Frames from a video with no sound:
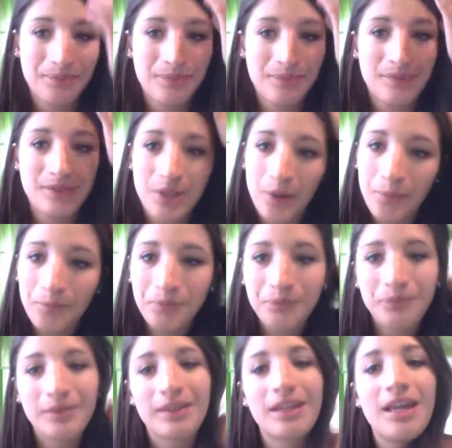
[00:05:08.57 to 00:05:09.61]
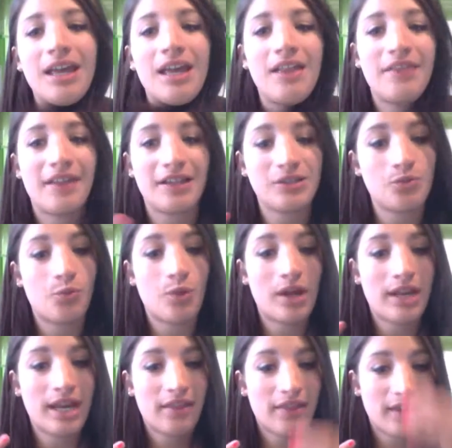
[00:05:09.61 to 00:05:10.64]
So that's
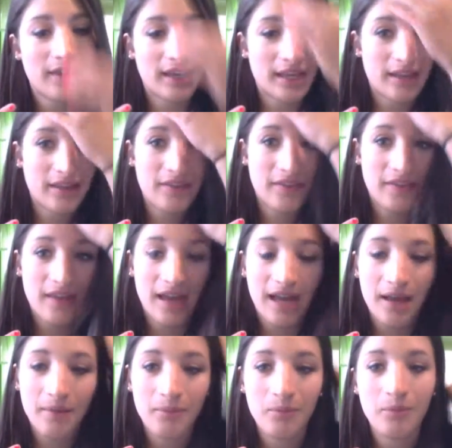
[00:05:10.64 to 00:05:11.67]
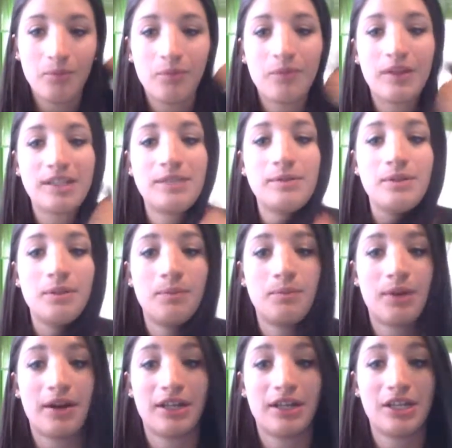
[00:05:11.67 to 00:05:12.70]
one thing that
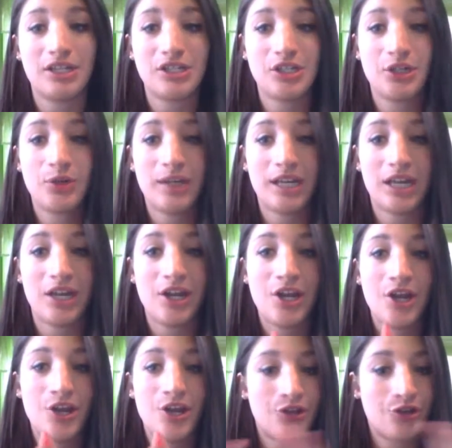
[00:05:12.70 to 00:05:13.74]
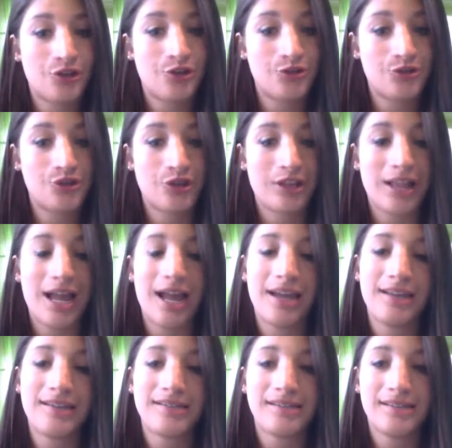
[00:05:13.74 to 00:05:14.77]
sprouting can do. It can
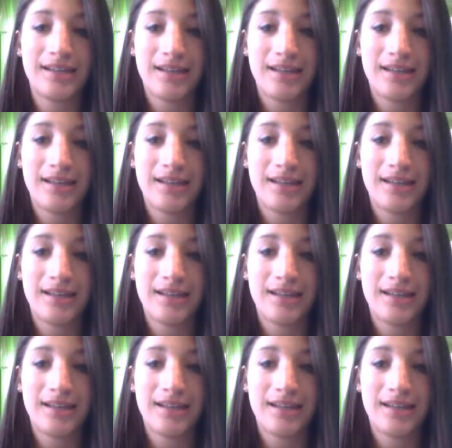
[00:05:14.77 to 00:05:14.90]
neutralize